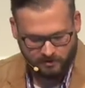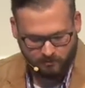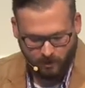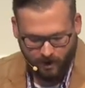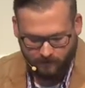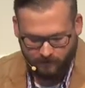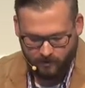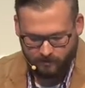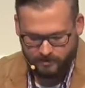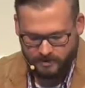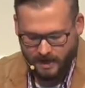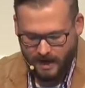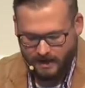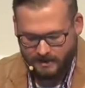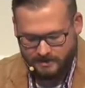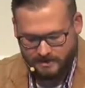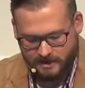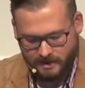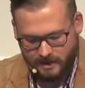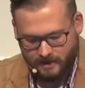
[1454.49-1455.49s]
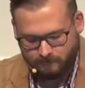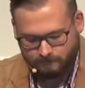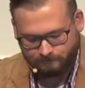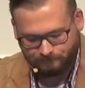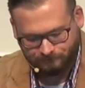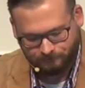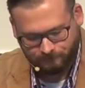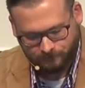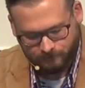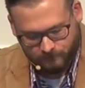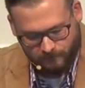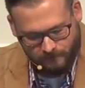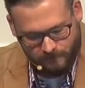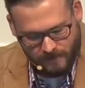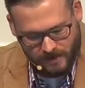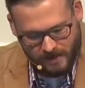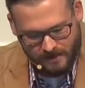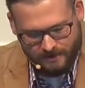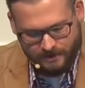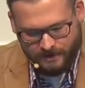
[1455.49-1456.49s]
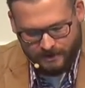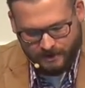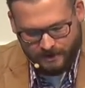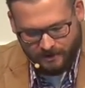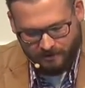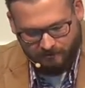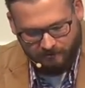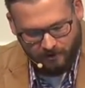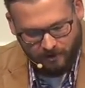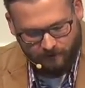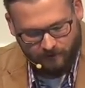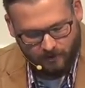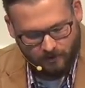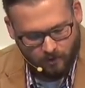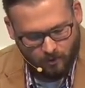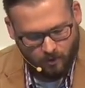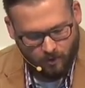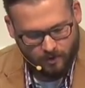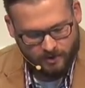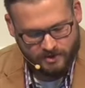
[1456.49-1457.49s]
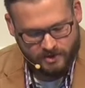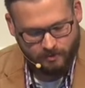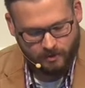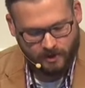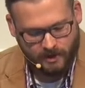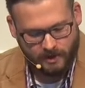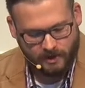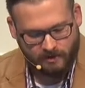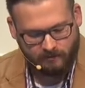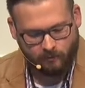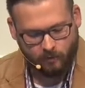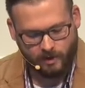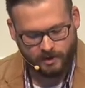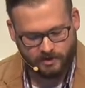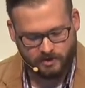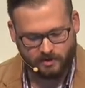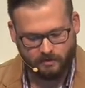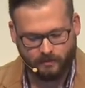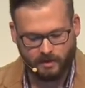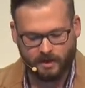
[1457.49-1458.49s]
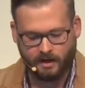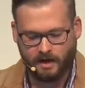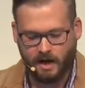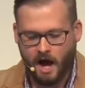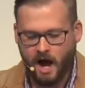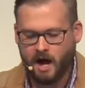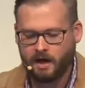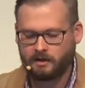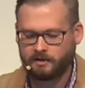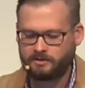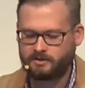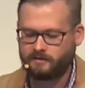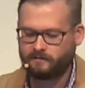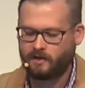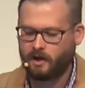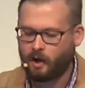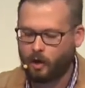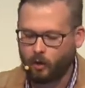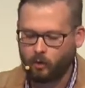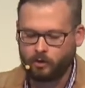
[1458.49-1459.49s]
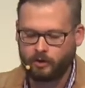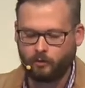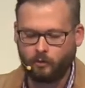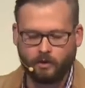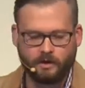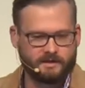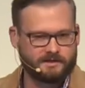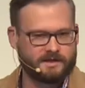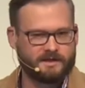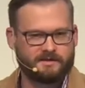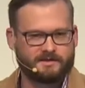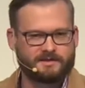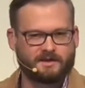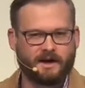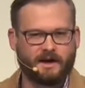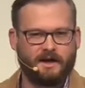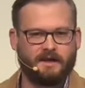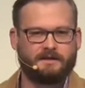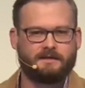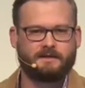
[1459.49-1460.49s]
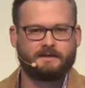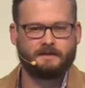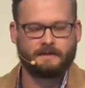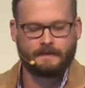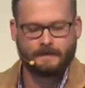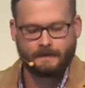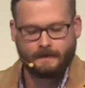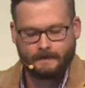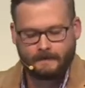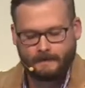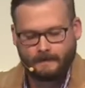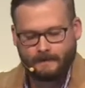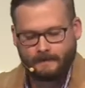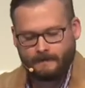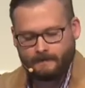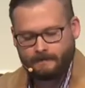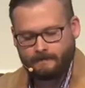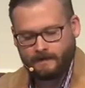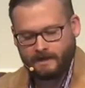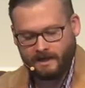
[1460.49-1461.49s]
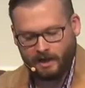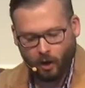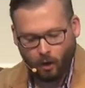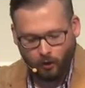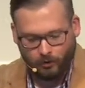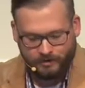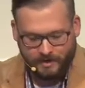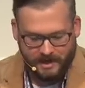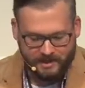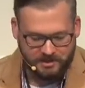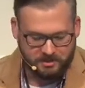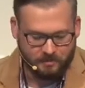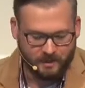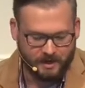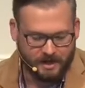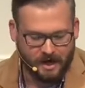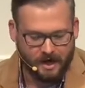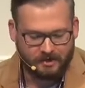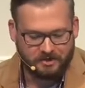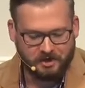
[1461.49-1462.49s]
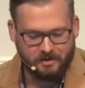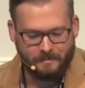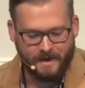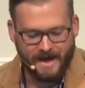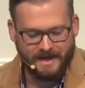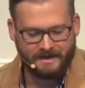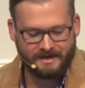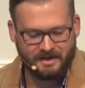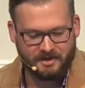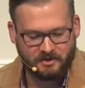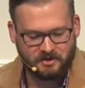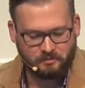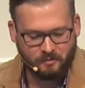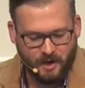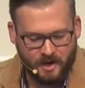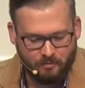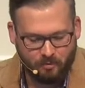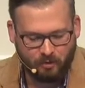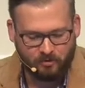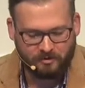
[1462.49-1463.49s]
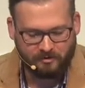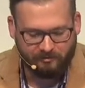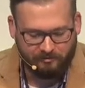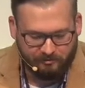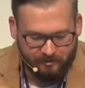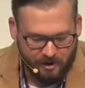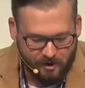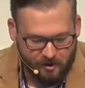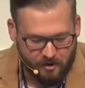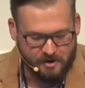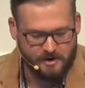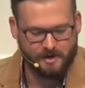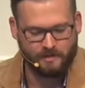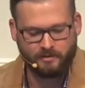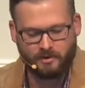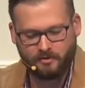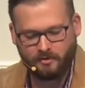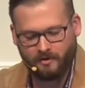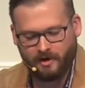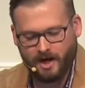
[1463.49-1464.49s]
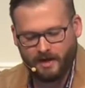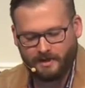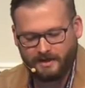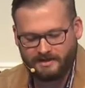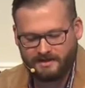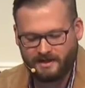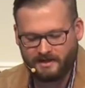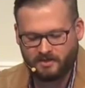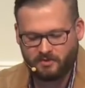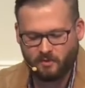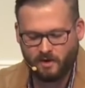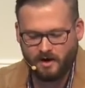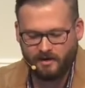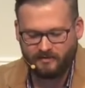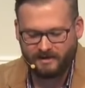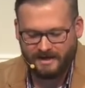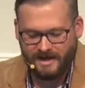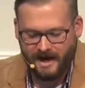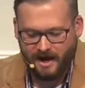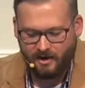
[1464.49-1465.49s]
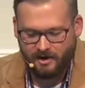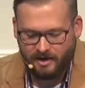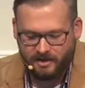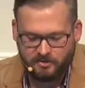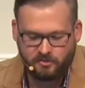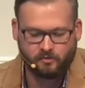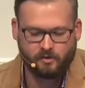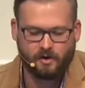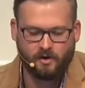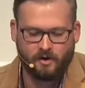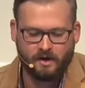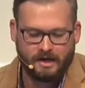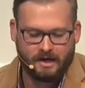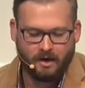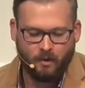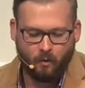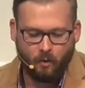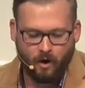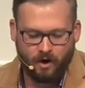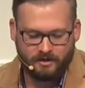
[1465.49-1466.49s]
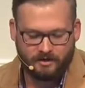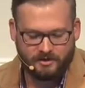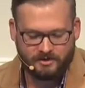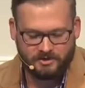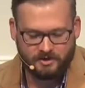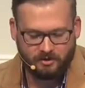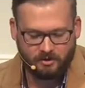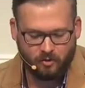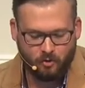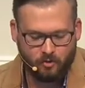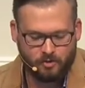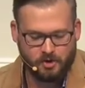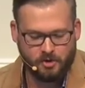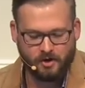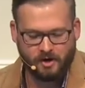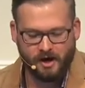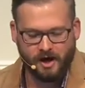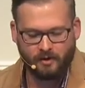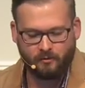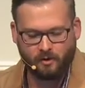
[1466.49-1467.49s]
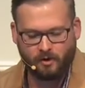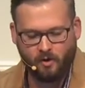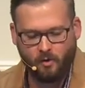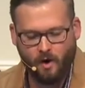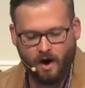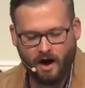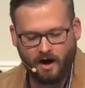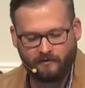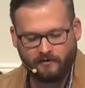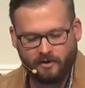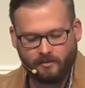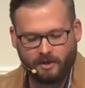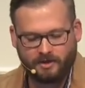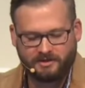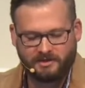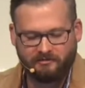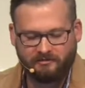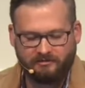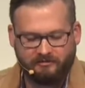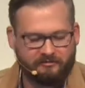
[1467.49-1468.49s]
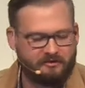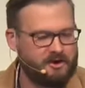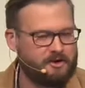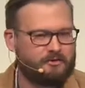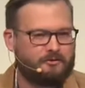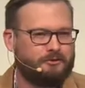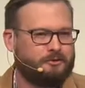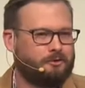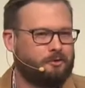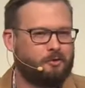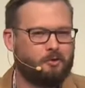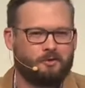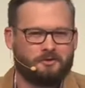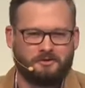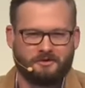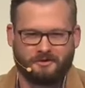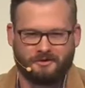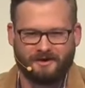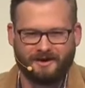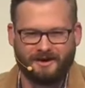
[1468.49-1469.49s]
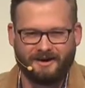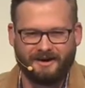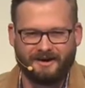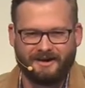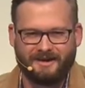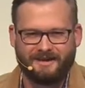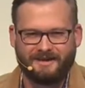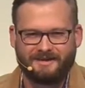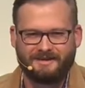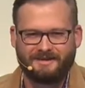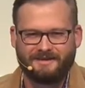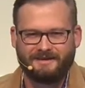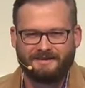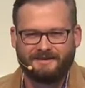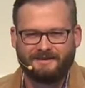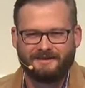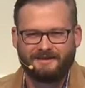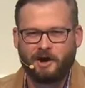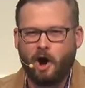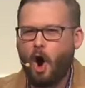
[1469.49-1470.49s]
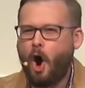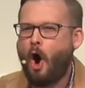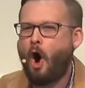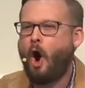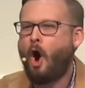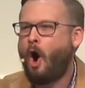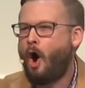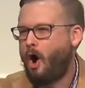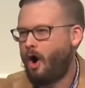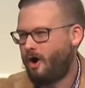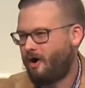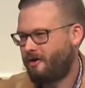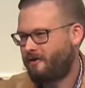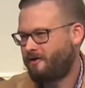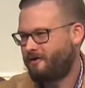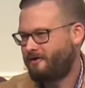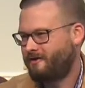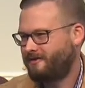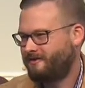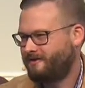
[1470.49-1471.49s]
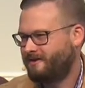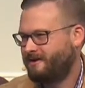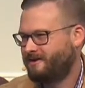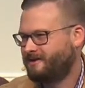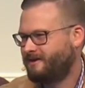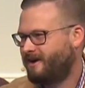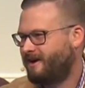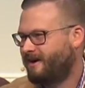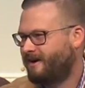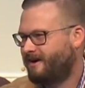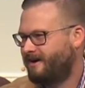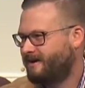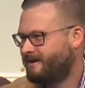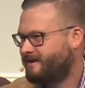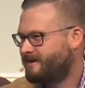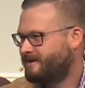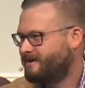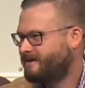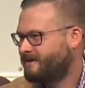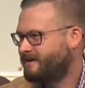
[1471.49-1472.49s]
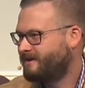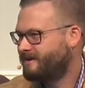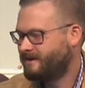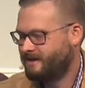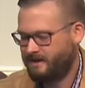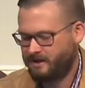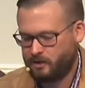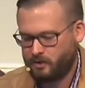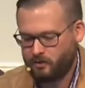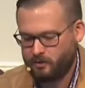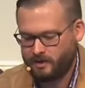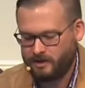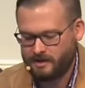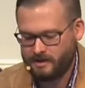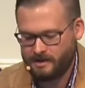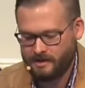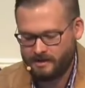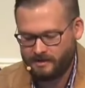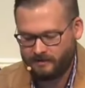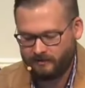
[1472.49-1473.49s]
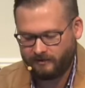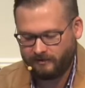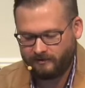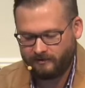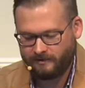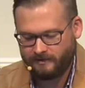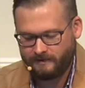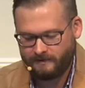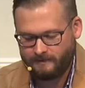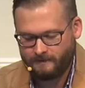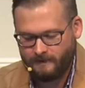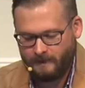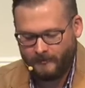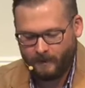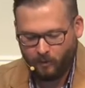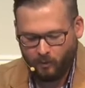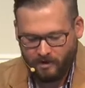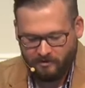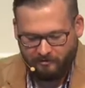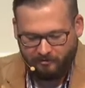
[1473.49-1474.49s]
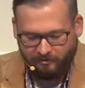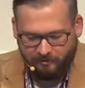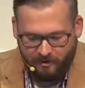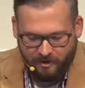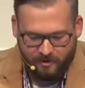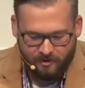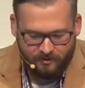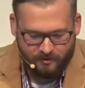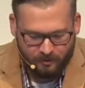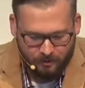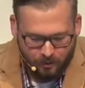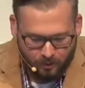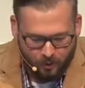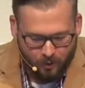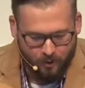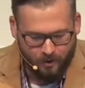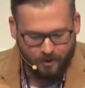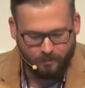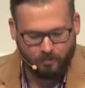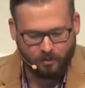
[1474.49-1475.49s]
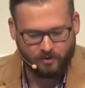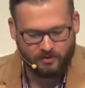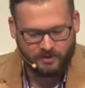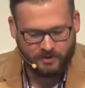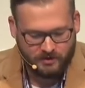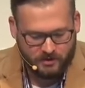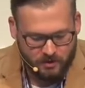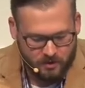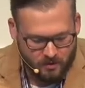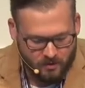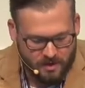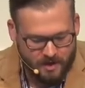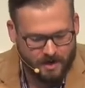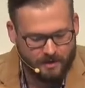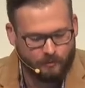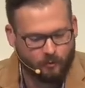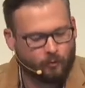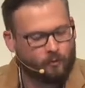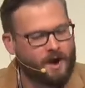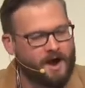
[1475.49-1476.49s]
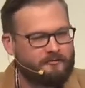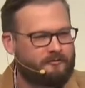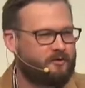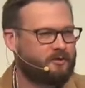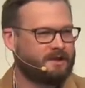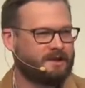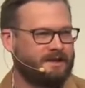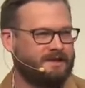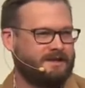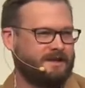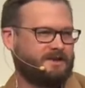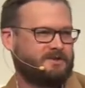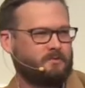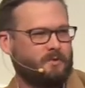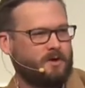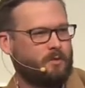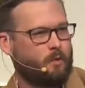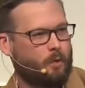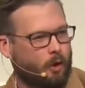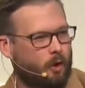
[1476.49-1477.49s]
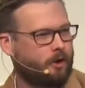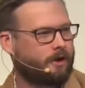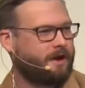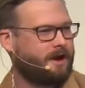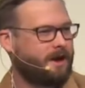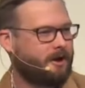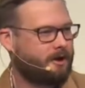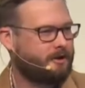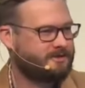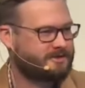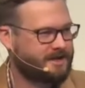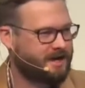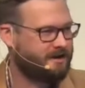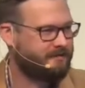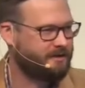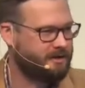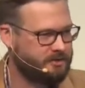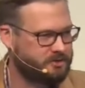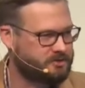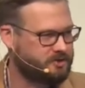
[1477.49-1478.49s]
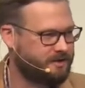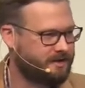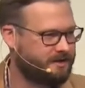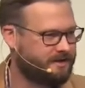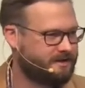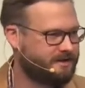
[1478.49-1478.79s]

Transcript: Proverbs 9:10. The fear of the Lord is the beginning of wisdom, and the knowledge of the Holy One is insight. In the Old Testament, God commanded his people to fear him, Deuteronomy 10 12. And now, Israel, what does the Lord your God require of you but to fear the Lord your God? All at God and who he is. We fear the Lord and pursue him reverently as we work out our salvation.